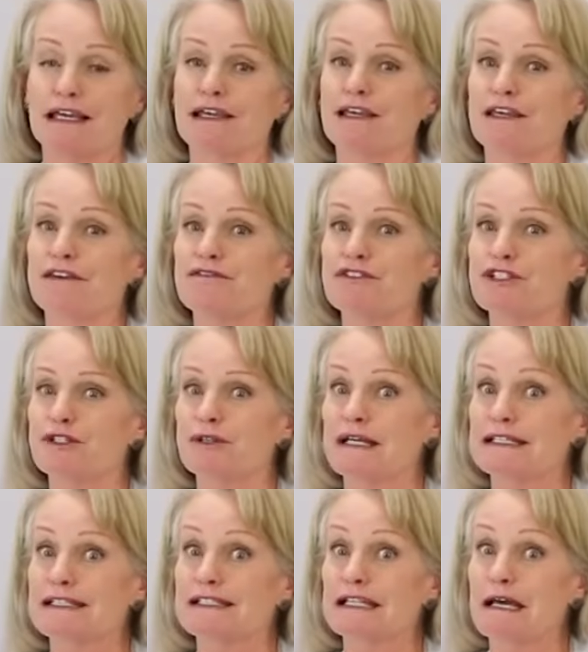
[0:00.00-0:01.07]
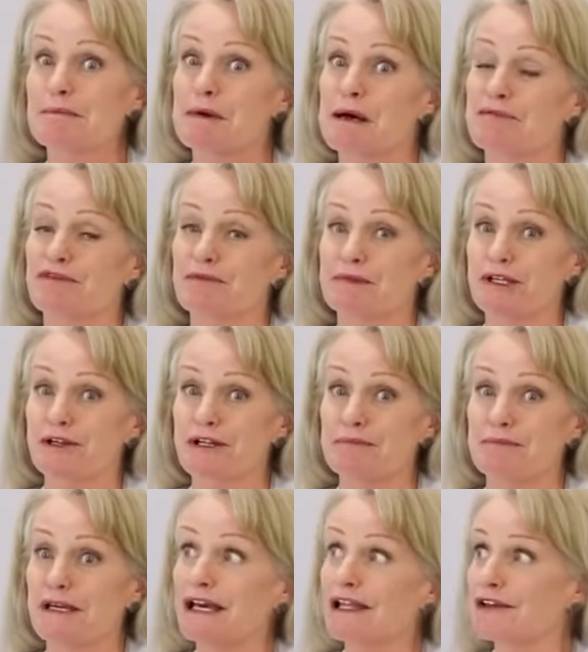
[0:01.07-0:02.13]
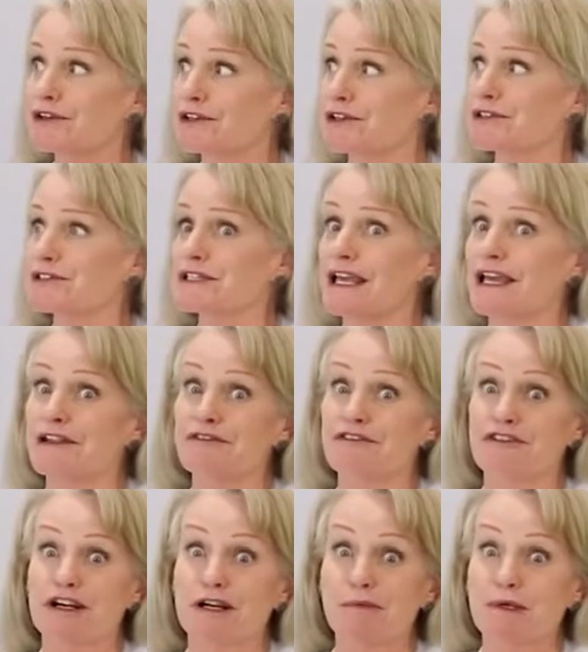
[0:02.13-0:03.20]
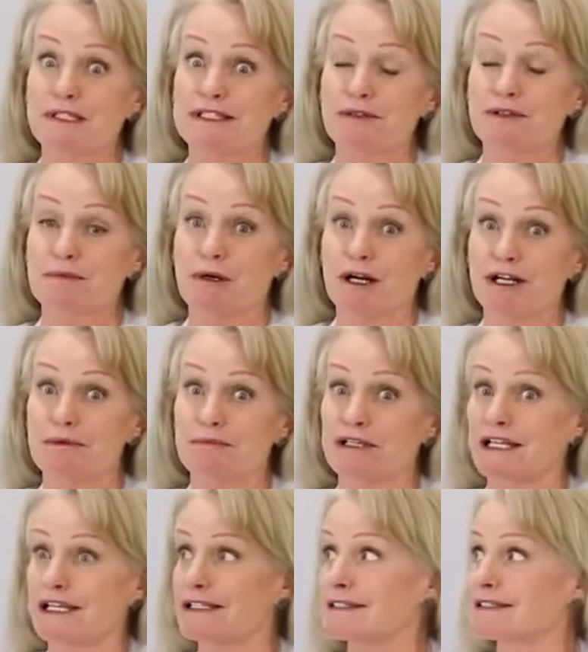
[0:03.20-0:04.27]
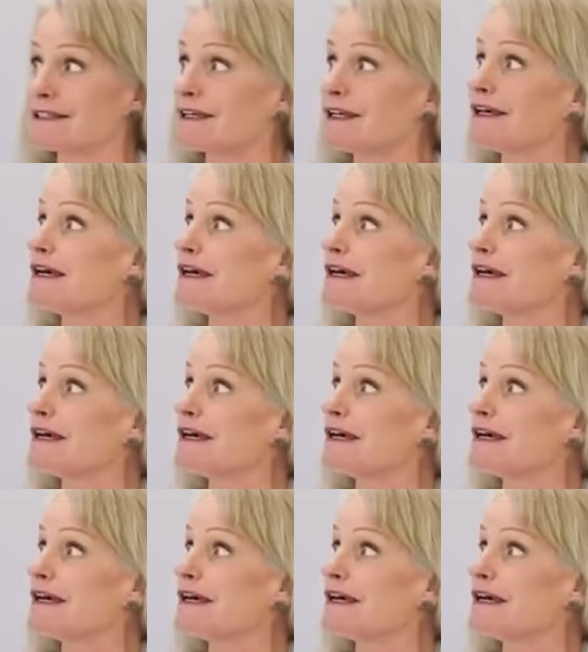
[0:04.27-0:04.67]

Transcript: it gives you a step up from your competitors and from what's on the marketplace.